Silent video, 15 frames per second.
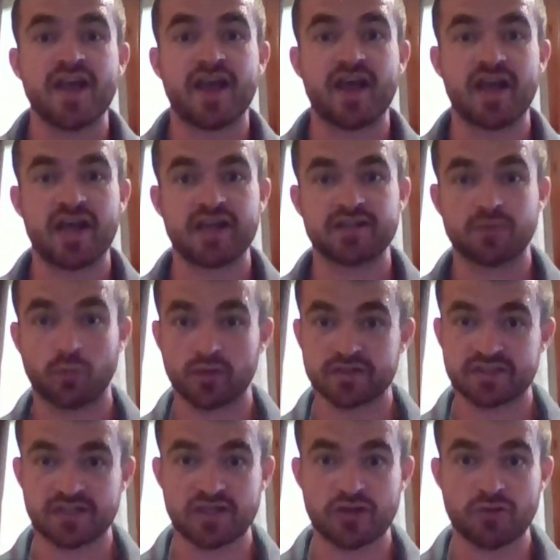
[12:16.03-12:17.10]
and we'll
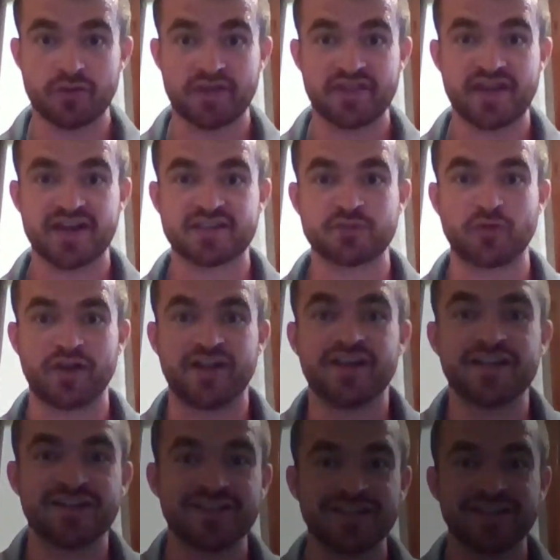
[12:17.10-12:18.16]
see you in the next one.